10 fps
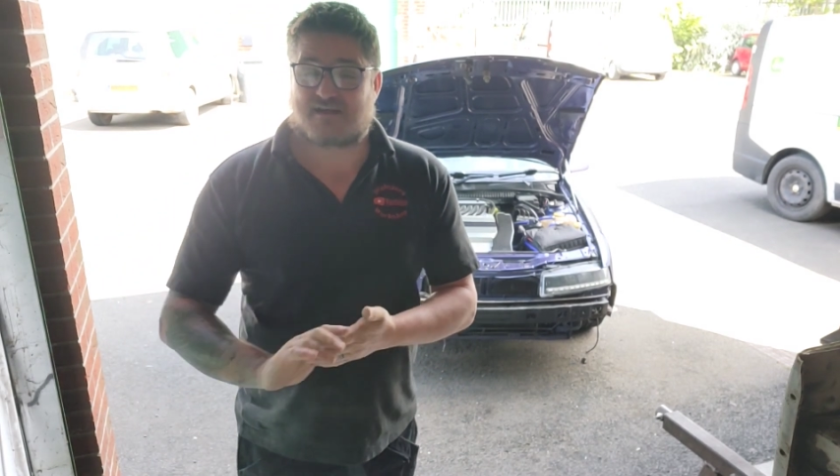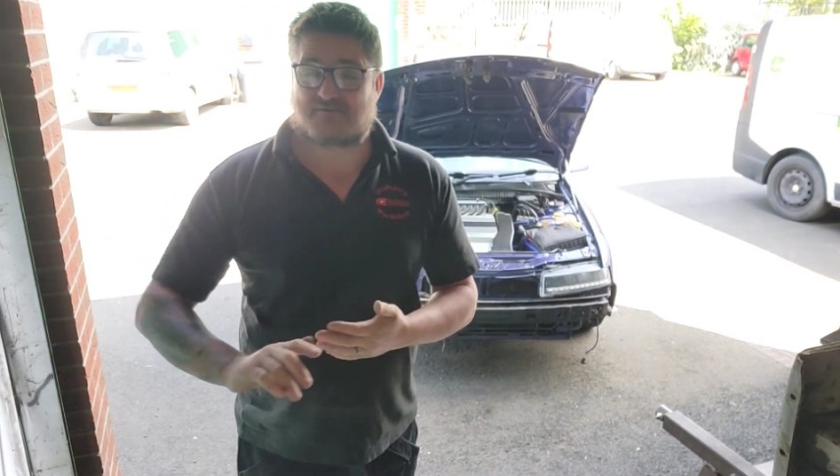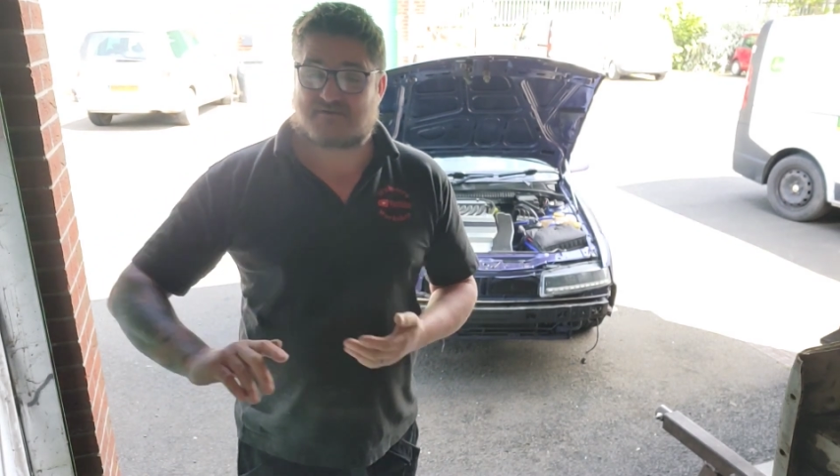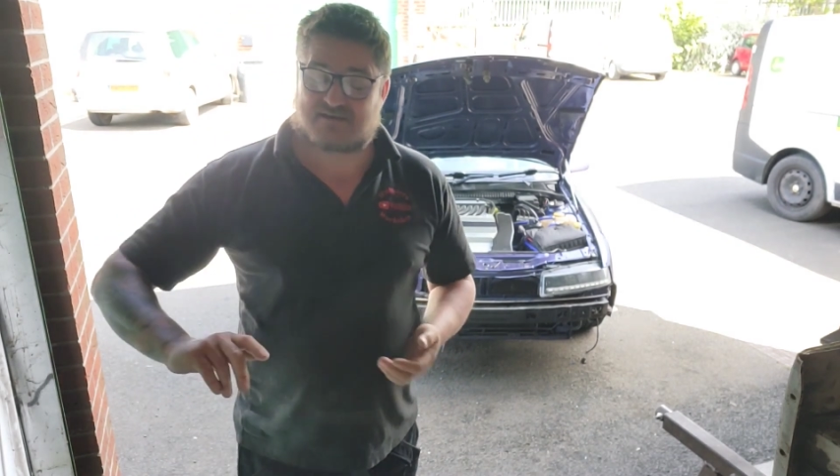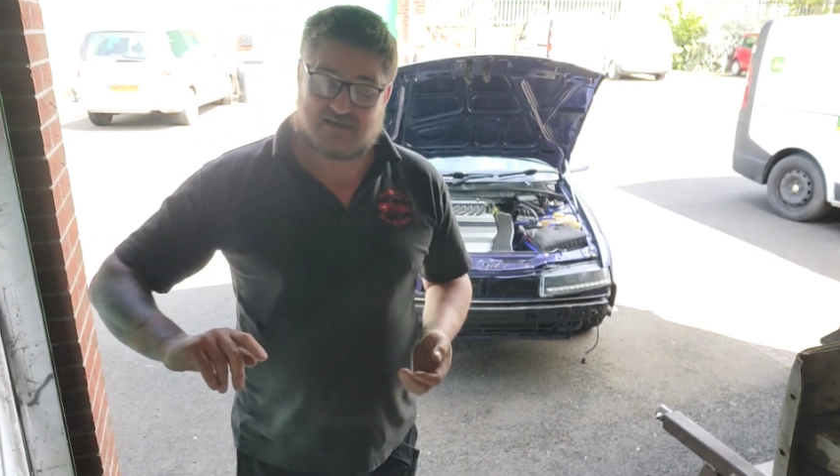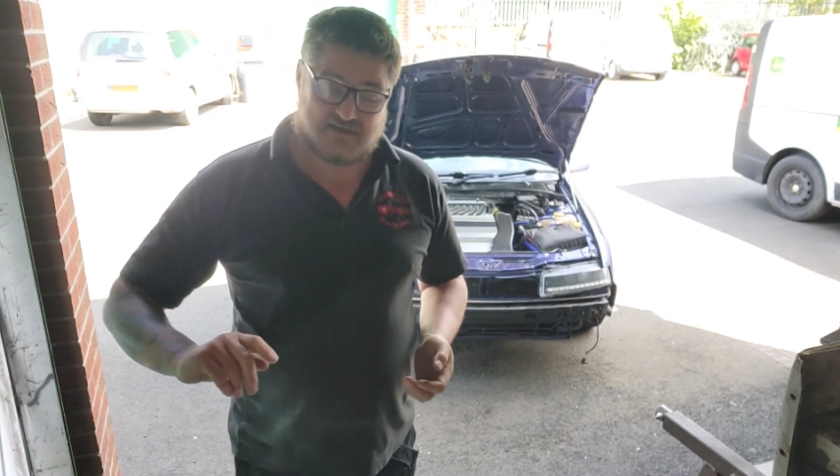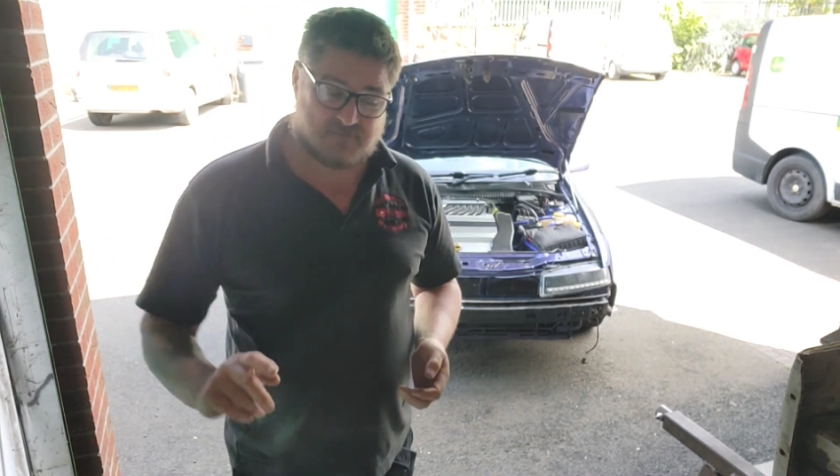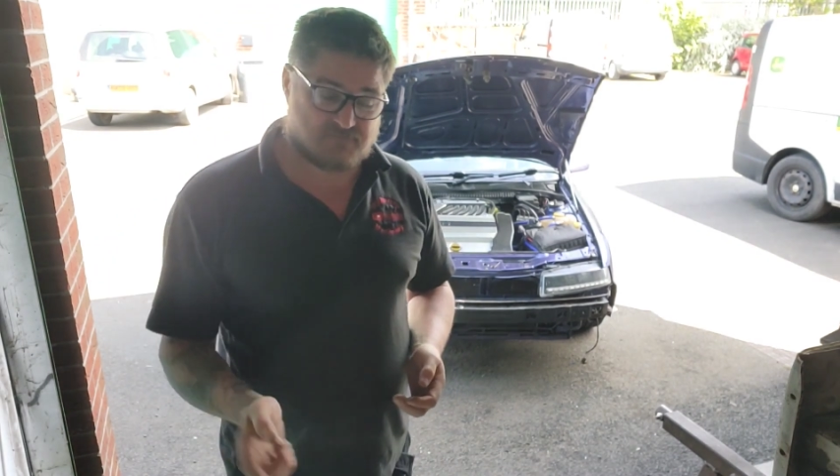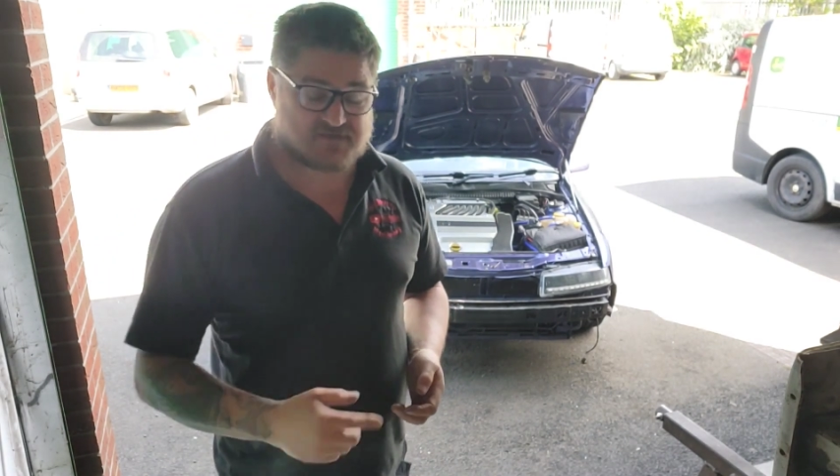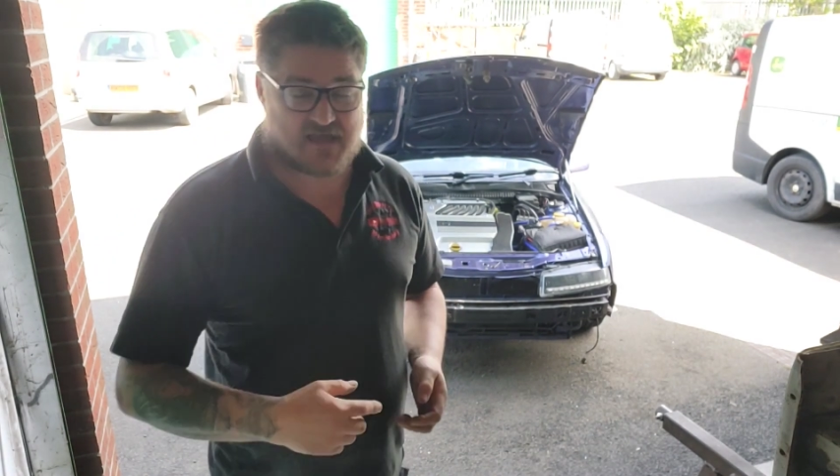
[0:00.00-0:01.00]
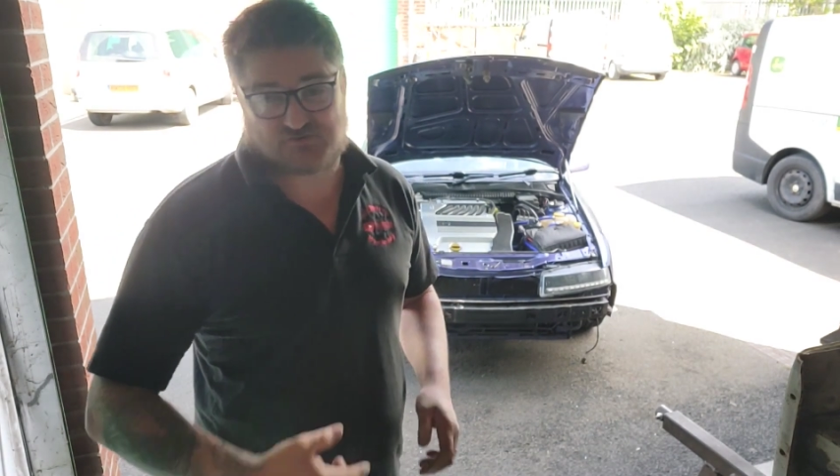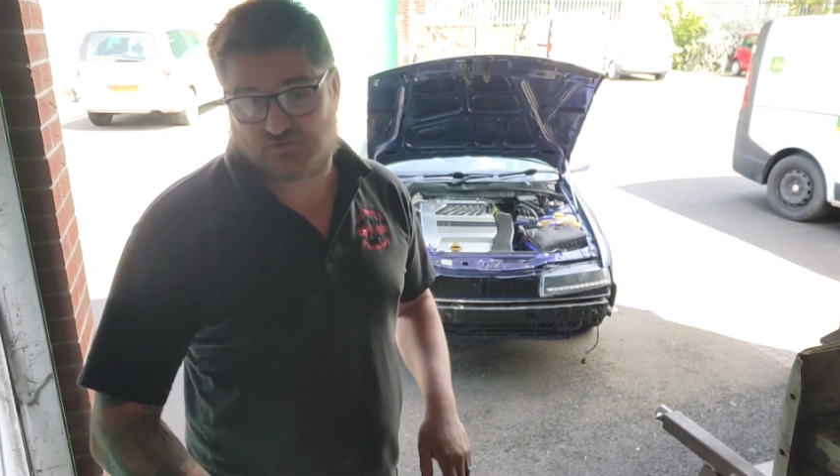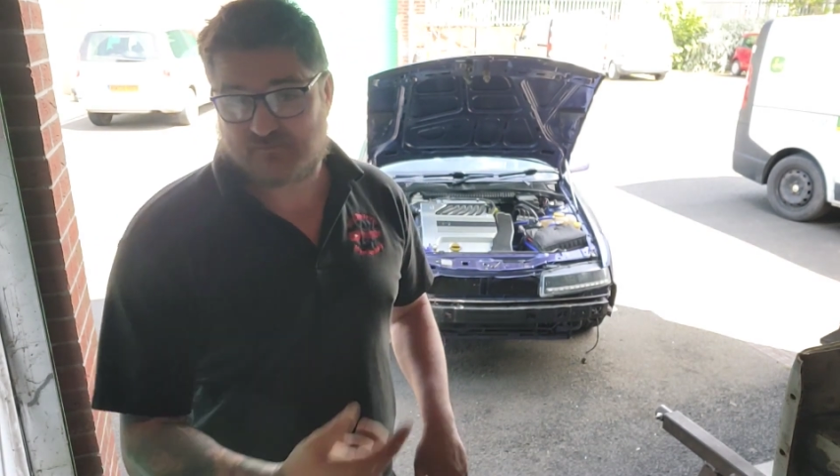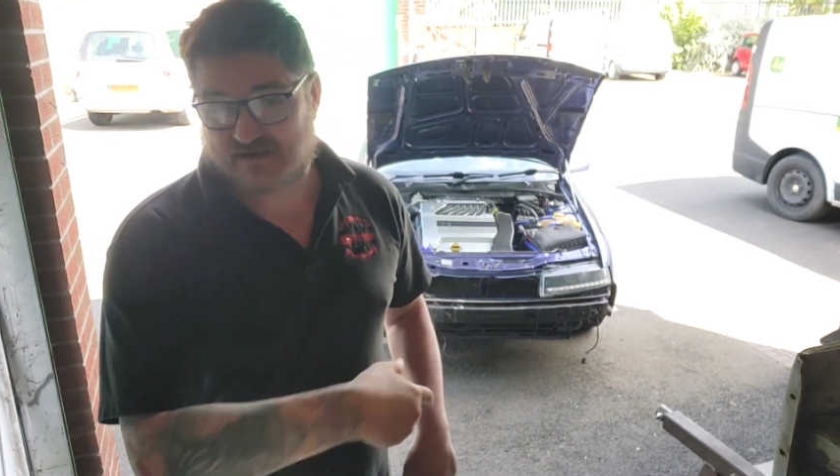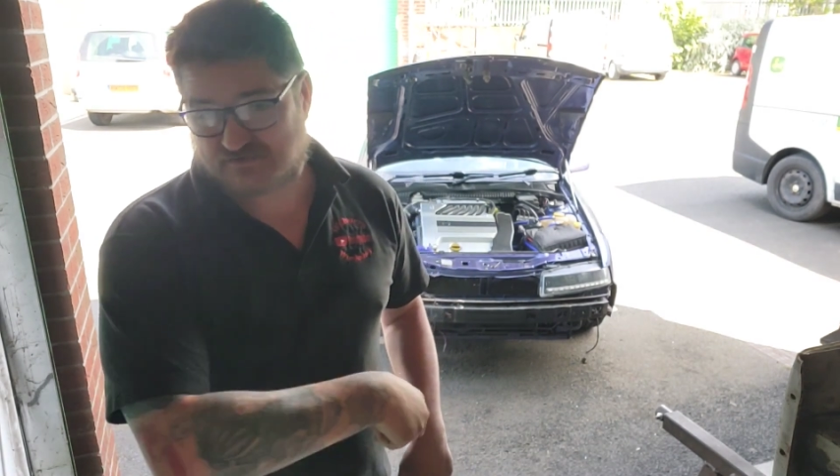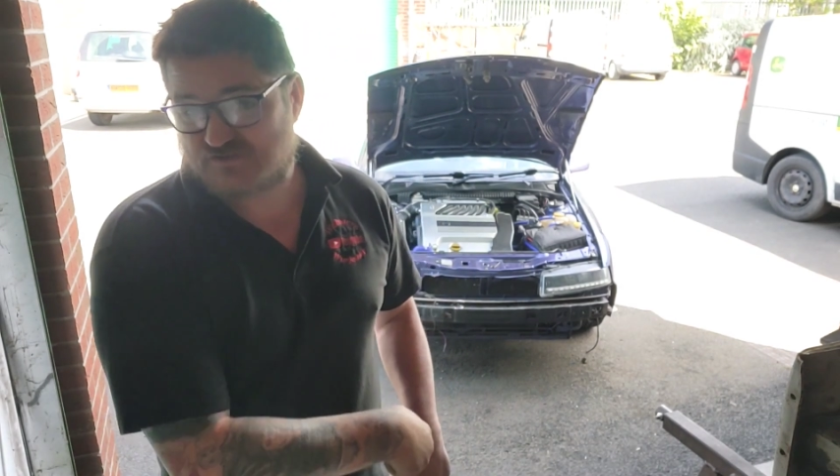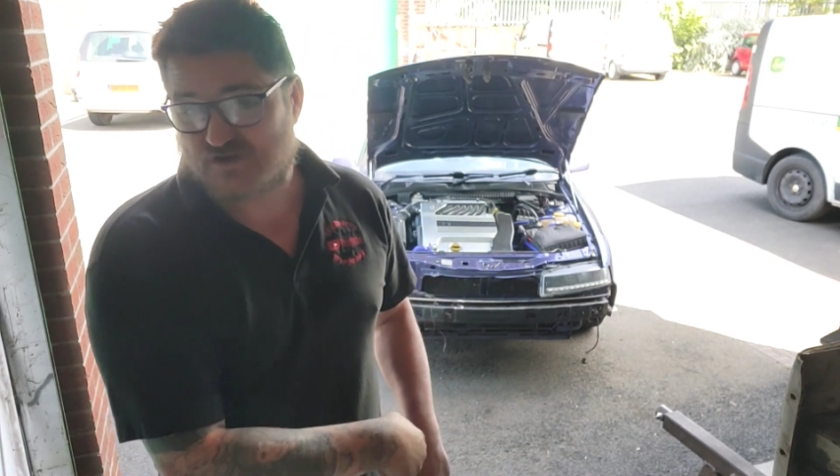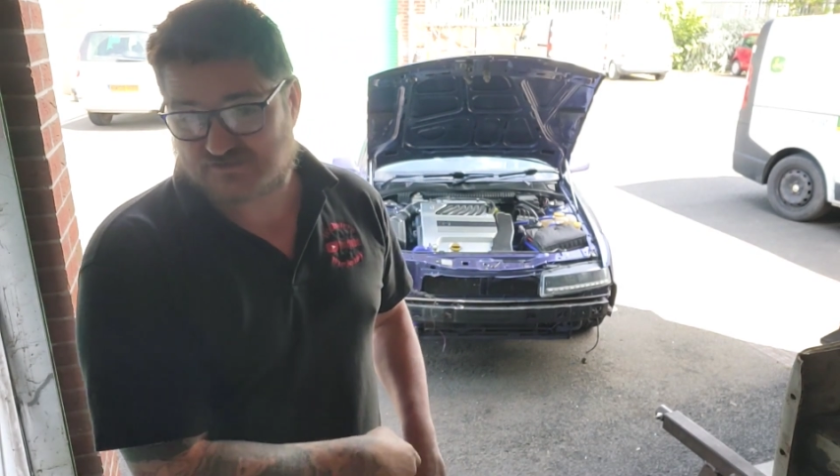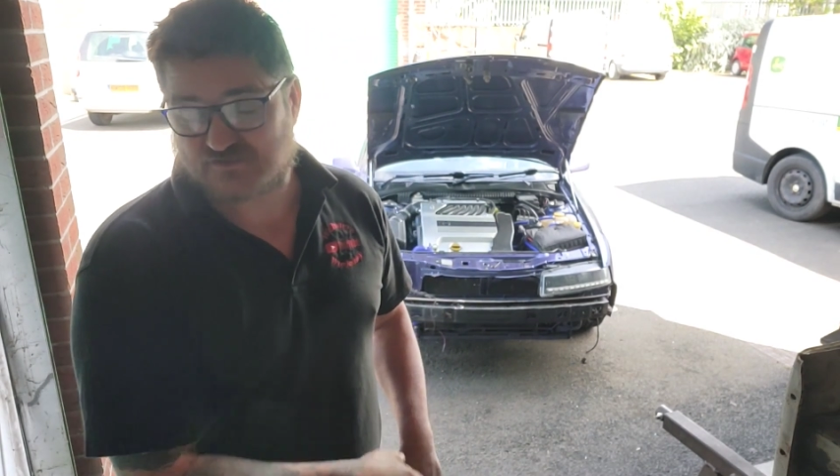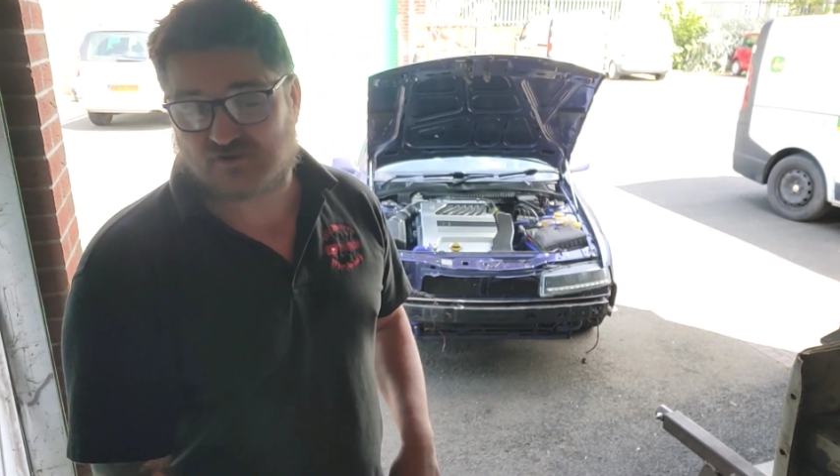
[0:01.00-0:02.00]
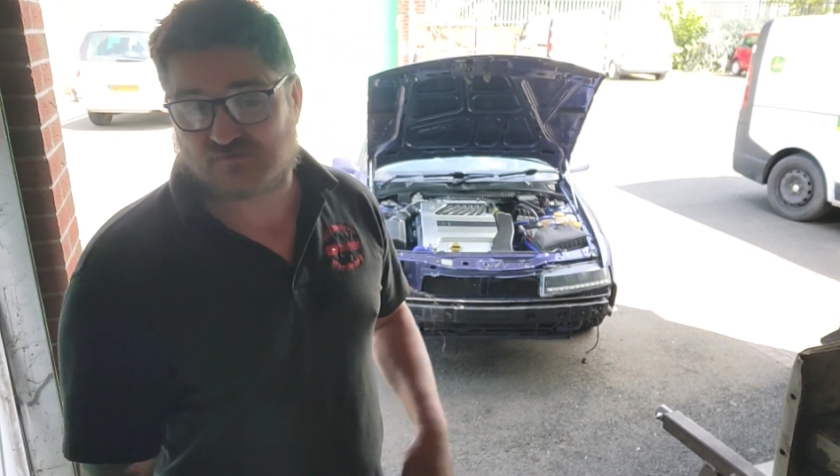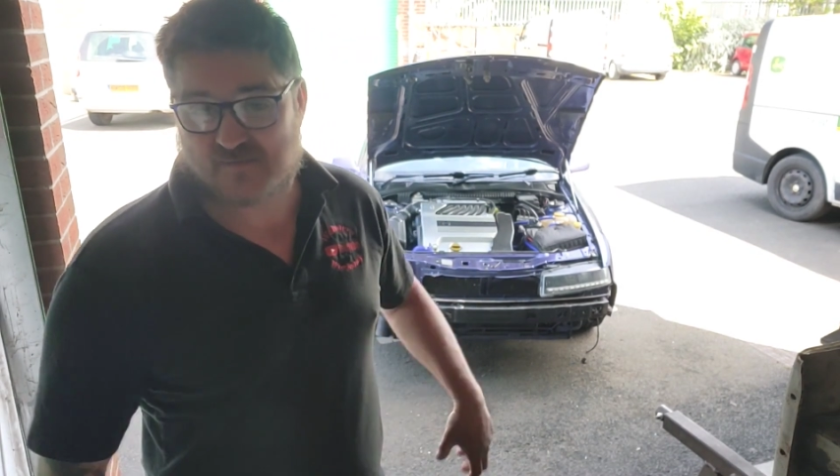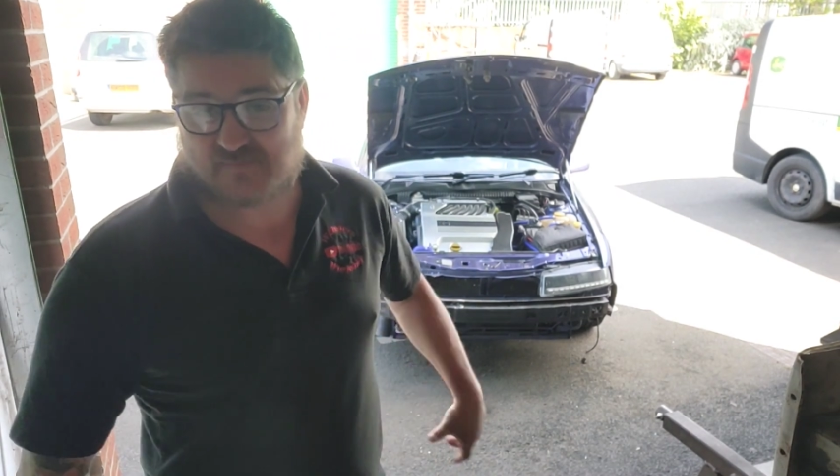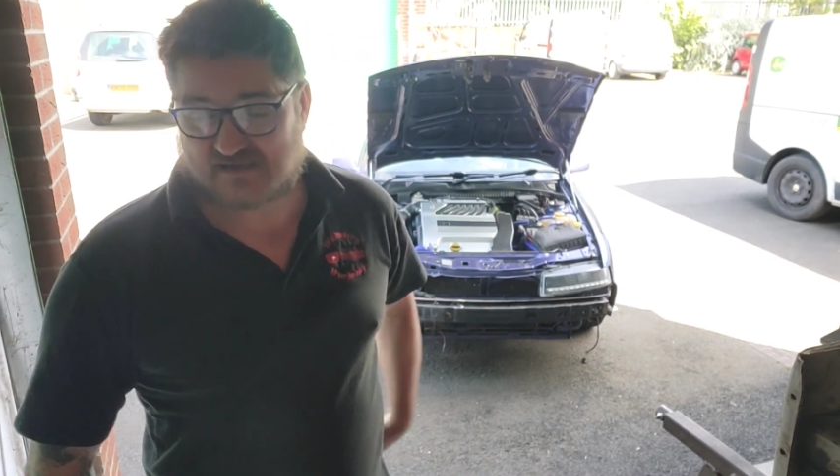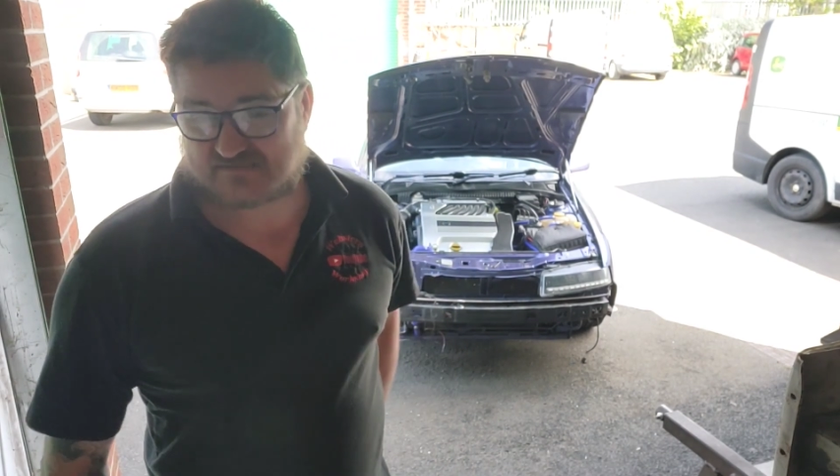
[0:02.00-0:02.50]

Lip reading: Anyway, yeah, so I managed to nurse it all the way back,